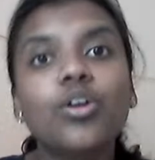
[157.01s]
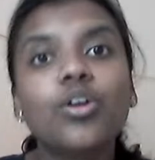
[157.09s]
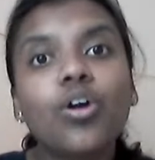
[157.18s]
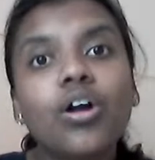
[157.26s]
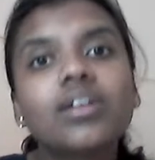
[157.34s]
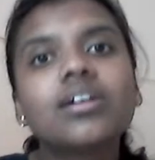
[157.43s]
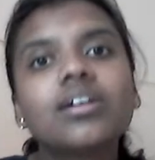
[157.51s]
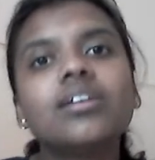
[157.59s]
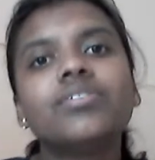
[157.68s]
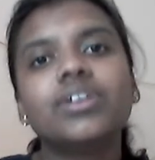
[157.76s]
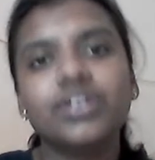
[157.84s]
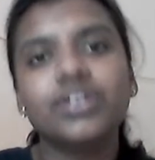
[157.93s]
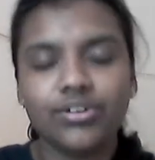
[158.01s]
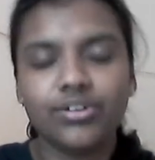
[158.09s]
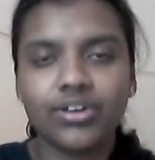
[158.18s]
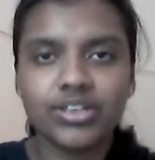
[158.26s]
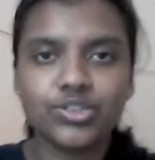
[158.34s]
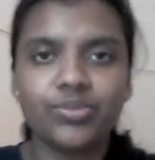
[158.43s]
not covered
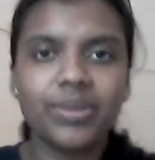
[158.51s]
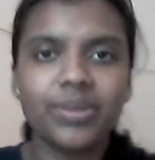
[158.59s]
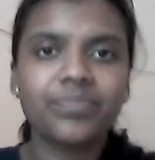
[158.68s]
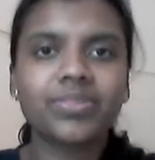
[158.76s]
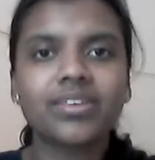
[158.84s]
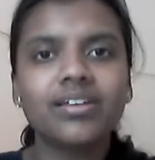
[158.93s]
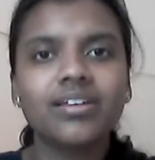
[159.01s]
in your resume.